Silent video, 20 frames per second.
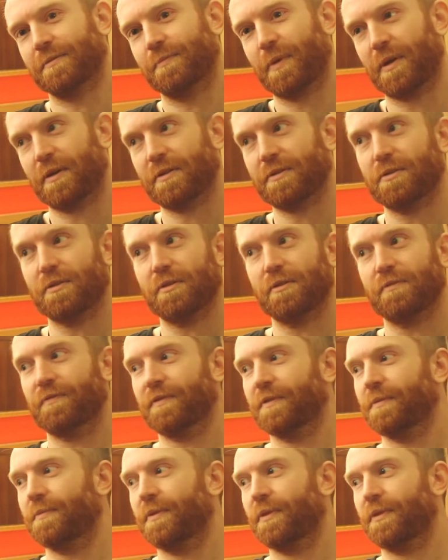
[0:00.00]
I've been on tour
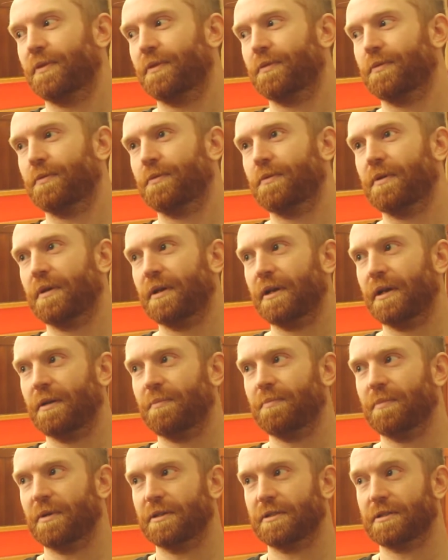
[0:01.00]
for 3
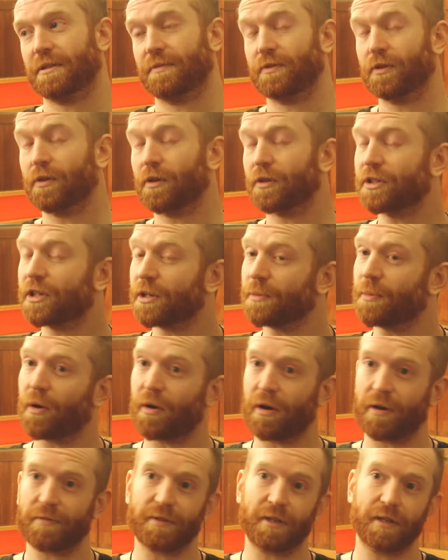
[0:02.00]
months. I've still got 2
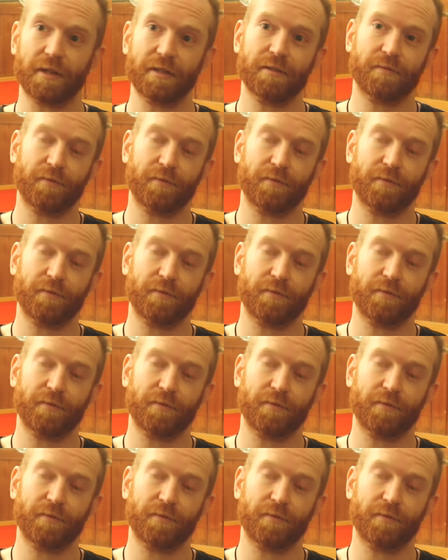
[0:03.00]
more after this.